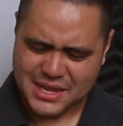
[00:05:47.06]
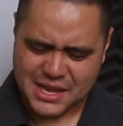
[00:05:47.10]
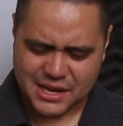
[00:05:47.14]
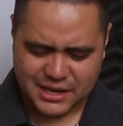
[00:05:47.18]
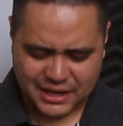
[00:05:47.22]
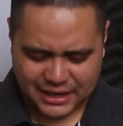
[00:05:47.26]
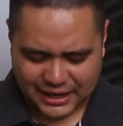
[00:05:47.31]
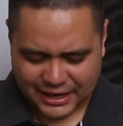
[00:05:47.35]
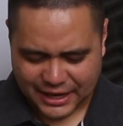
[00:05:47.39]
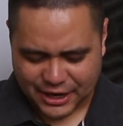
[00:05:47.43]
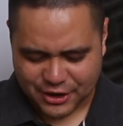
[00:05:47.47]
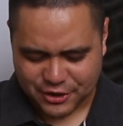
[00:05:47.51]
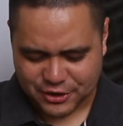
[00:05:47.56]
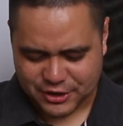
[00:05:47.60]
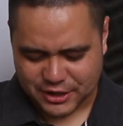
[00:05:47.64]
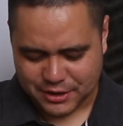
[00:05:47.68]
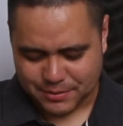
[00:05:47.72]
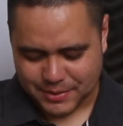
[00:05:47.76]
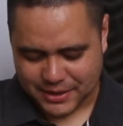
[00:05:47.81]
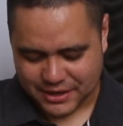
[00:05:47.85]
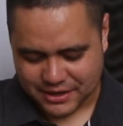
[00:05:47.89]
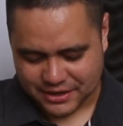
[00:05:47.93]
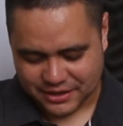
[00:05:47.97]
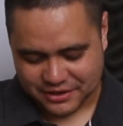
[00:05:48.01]
clarity,
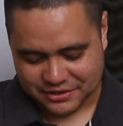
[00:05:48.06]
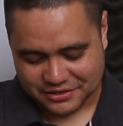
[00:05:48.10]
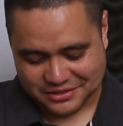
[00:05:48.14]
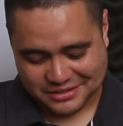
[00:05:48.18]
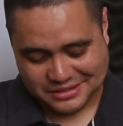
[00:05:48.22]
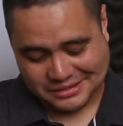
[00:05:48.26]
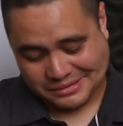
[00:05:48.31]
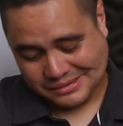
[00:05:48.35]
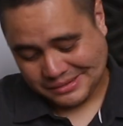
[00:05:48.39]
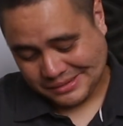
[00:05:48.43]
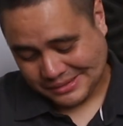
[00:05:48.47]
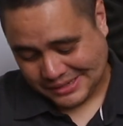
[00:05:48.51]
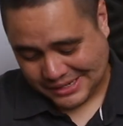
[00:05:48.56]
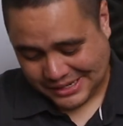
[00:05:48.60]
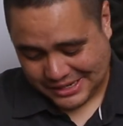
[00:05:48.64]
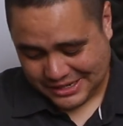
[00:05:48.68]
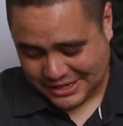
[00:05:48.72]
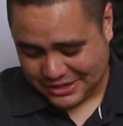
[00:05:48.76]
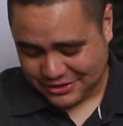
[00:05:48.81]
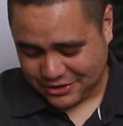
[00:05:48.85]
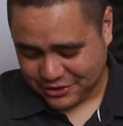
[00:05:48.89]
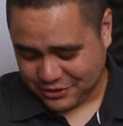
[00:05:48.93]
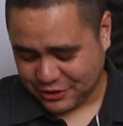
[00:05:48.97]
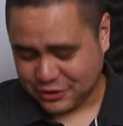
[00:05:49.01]
because
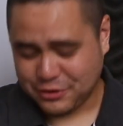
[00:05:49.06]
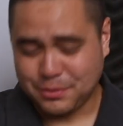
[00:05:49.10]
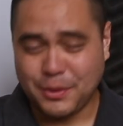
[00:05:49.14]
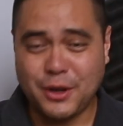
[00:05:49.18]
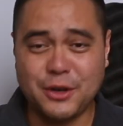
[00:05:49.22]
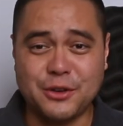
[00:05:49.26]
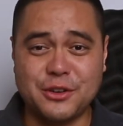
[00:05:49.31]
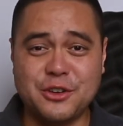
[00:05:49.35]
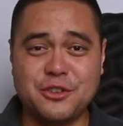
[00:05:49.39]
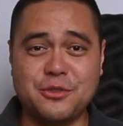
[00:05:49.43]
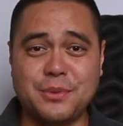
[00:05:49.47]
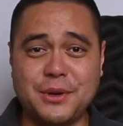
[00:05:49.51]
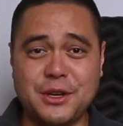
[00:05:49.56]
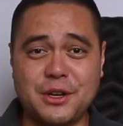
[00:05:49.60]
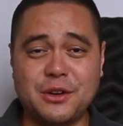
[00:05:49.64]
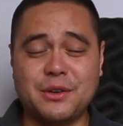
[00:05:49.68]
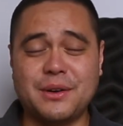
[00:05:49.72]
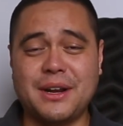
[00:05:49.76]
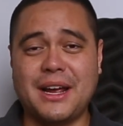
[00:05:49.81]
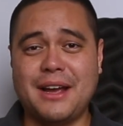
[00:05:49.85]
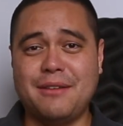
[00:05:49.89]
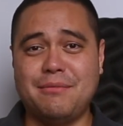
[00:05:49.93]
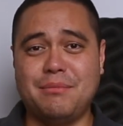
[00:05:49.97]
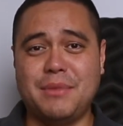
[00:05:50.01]
it's just a smaller instrument. You don't
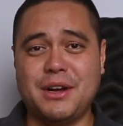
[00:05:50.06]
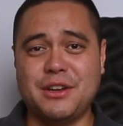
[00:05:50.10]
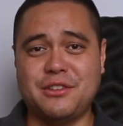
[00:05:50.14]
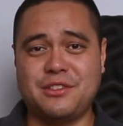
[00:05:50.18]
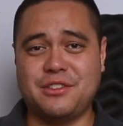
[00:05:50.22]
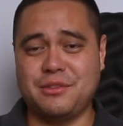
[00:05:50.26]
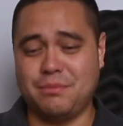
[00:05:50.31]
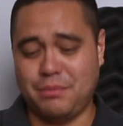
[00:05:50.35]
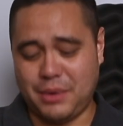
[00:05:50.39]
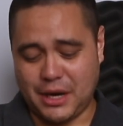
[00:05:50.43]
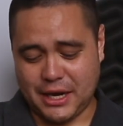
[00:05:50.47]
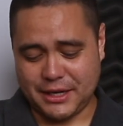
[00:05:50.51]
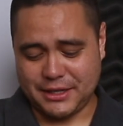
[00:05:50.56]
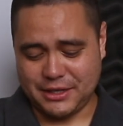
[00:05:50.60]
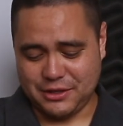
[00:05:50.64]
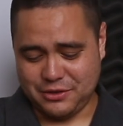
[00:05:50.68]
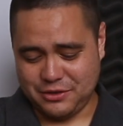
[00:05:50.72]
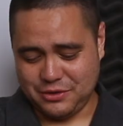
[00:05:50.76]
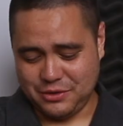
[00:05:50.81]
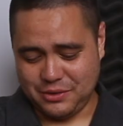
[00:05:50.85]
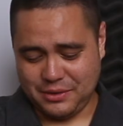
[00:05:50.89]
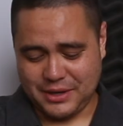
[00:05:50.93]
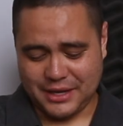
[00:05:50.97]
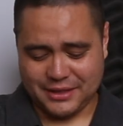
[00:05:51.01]
have much body
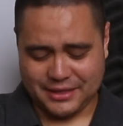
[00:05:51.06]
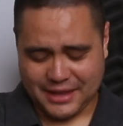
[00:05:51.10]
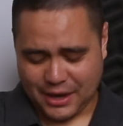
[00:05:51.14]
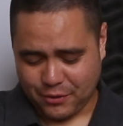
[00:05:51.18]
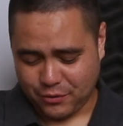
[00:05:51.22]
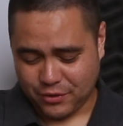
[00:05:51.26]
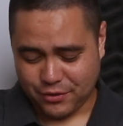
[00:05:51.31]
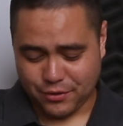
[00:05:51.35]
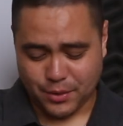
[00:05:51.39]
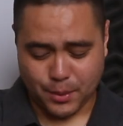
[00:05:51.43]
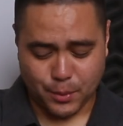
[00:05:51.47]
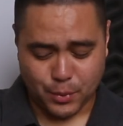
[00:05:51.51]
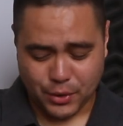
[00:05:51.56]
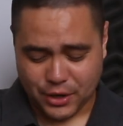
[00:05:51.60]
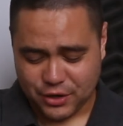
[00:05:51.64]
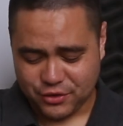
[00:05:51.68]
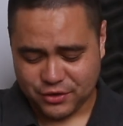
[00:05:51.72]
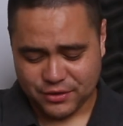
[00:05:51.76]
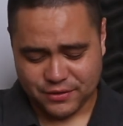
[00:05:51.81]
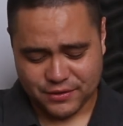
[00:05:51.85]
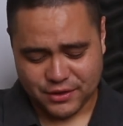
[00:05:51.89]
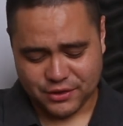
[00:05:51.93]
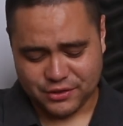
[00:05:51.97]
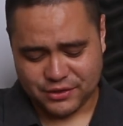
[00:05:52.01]
to get that
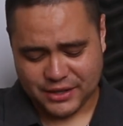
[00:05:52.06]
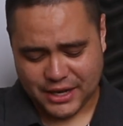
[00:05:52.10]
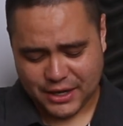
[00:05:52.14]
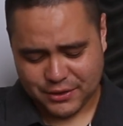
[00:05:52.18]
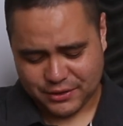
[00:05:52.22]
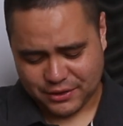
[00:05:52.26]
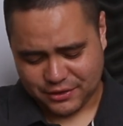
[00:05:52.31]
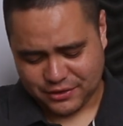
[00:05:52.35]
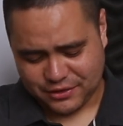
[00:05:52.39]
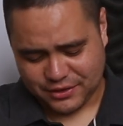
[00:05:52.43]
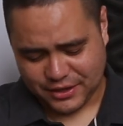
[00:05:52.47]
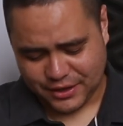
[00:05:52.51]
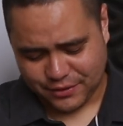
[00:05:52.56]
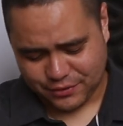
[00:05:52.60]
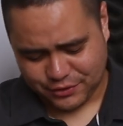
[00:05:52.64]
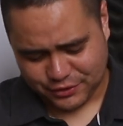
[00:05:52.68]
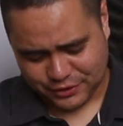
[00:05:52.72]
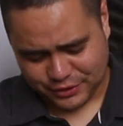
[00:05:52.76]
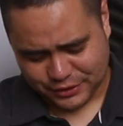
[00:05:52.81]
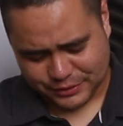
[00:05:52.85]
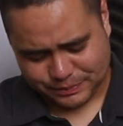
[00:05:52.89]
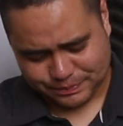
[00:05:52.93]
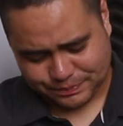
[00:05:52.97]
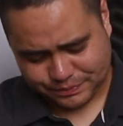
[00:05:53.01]
reverberation of the sound and stuff.
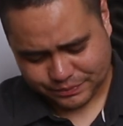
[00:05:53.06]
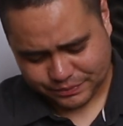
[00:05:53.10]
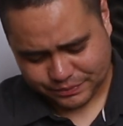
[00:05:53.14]
So